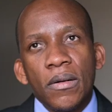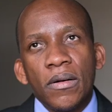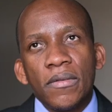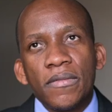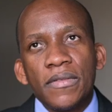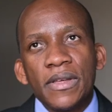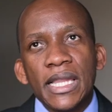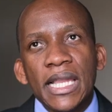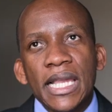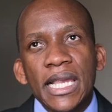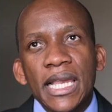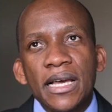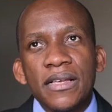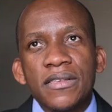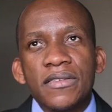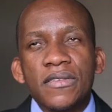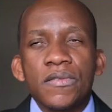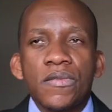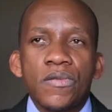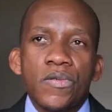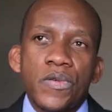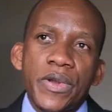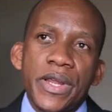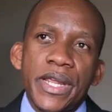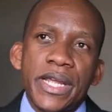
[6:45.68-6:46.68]
Over the
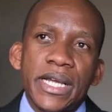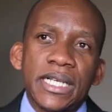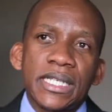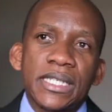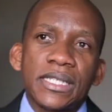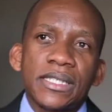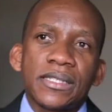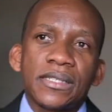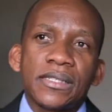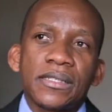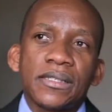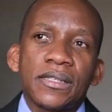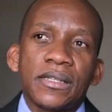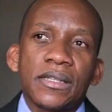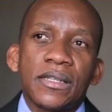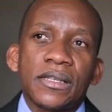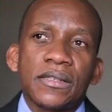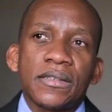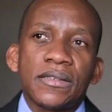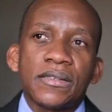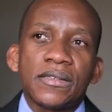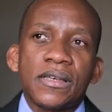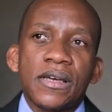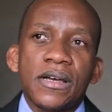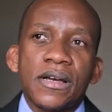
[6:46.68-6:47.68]
last 3 years,
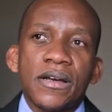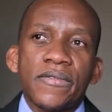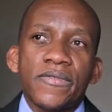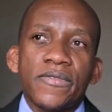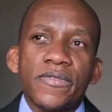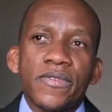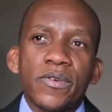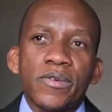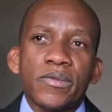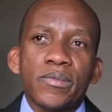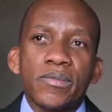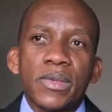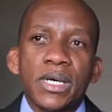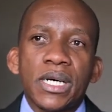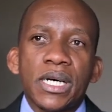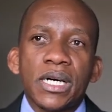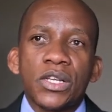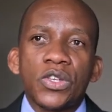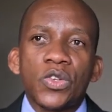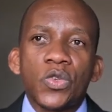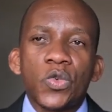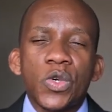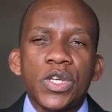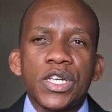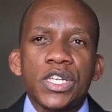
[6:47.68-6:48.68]
that's from
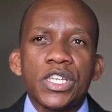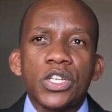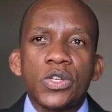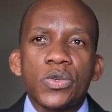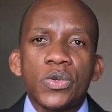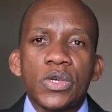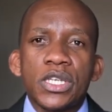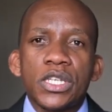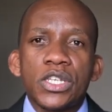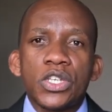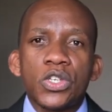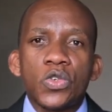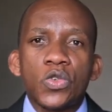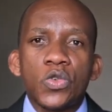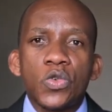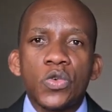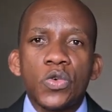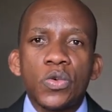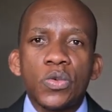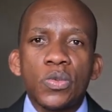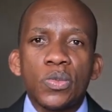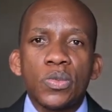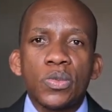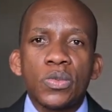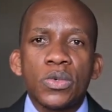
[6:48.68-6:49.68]
2022
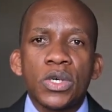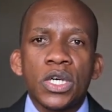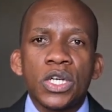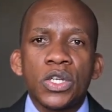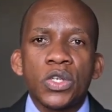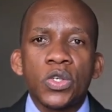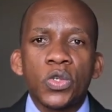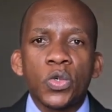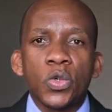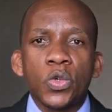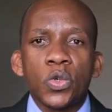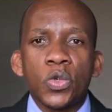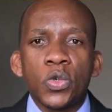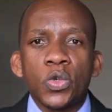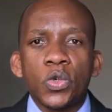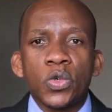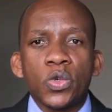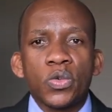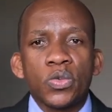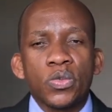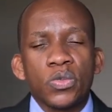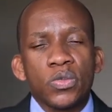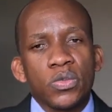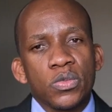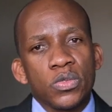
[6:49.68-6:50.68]
to
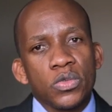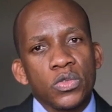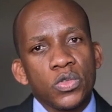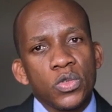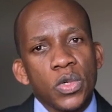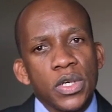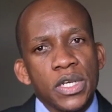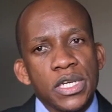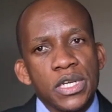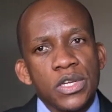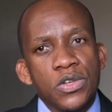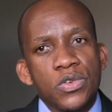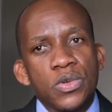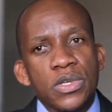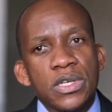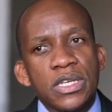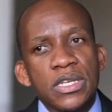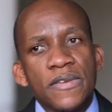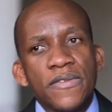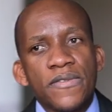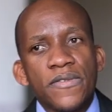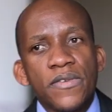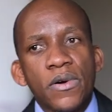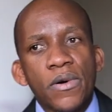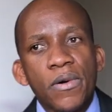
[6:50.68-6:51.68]

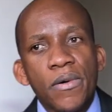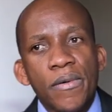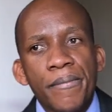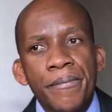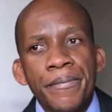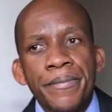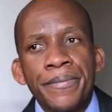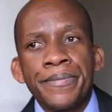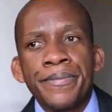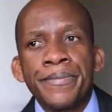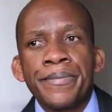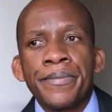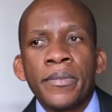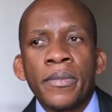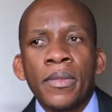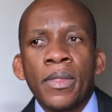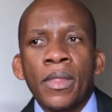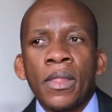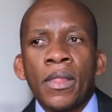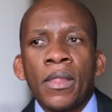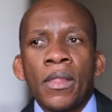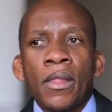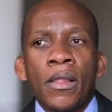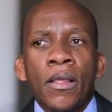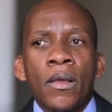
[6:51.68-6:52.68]
2024,
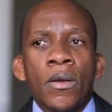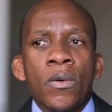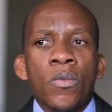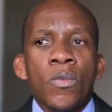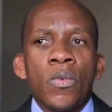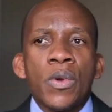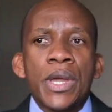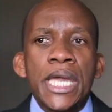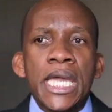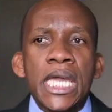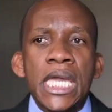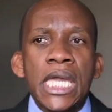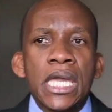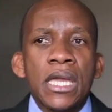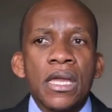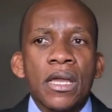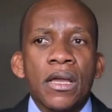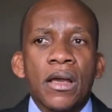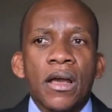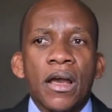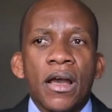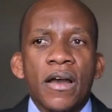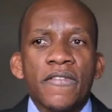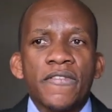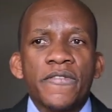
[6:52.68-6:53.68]
we
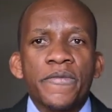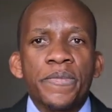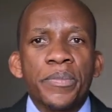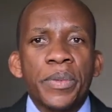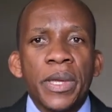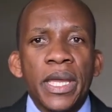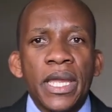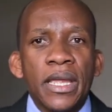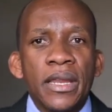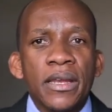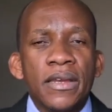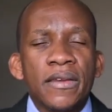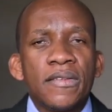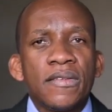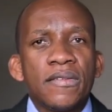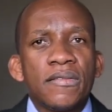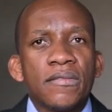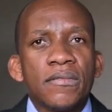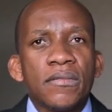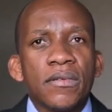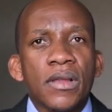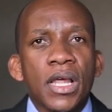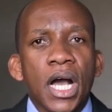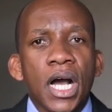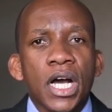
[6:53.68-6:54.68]
have paid
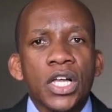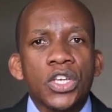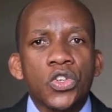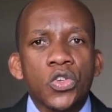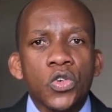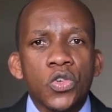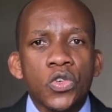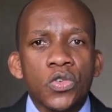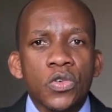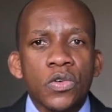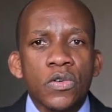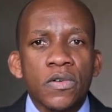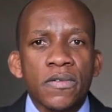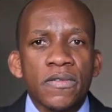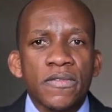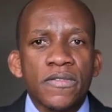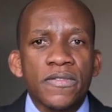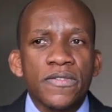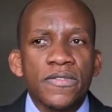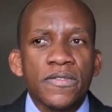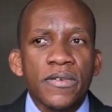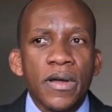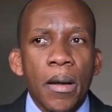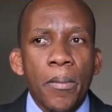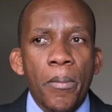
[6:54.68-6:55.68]
a total
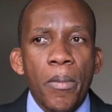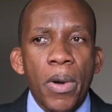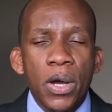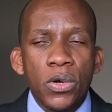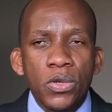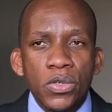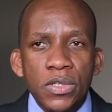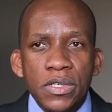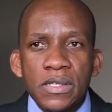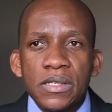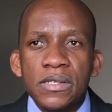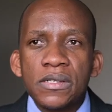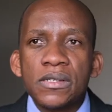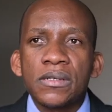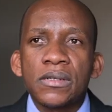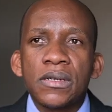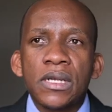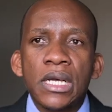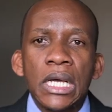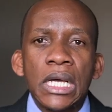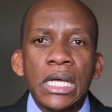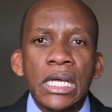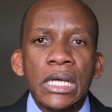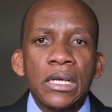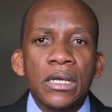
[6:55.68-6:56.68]
of about
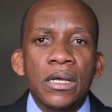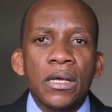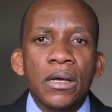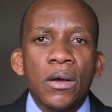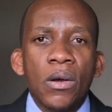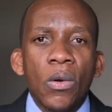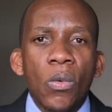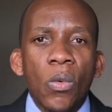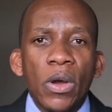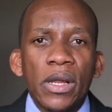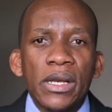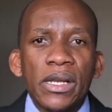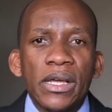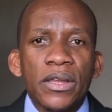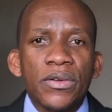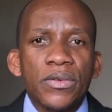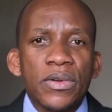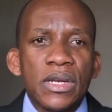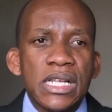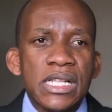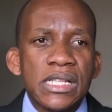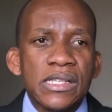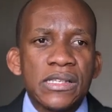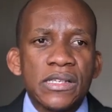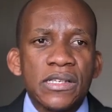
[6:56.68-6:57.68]

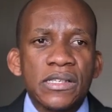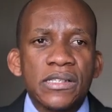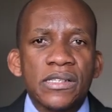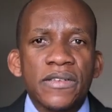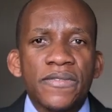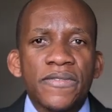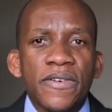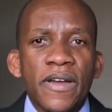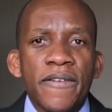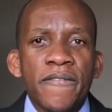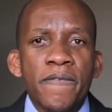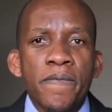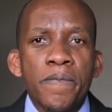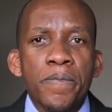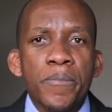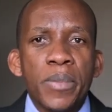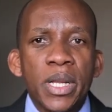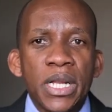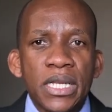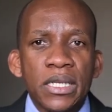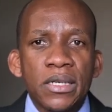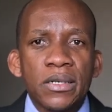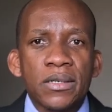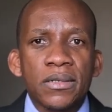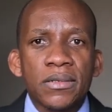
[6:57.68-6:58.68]
165
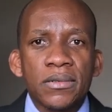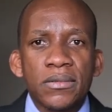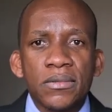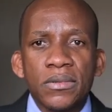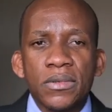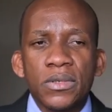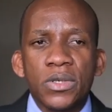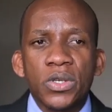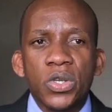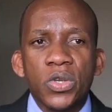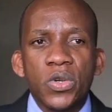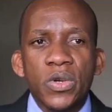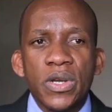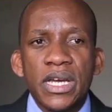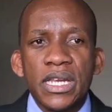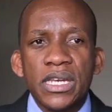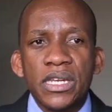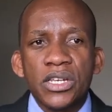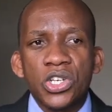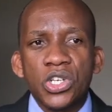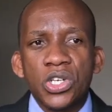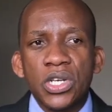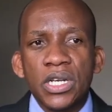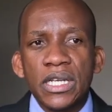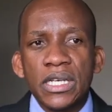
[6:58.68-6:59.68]
billion
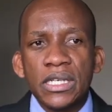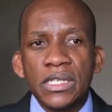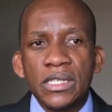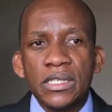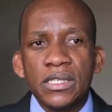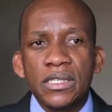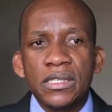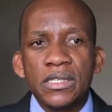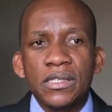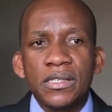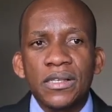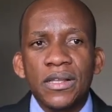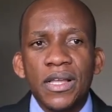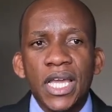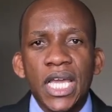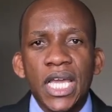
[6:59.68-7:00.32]
Uganda shillings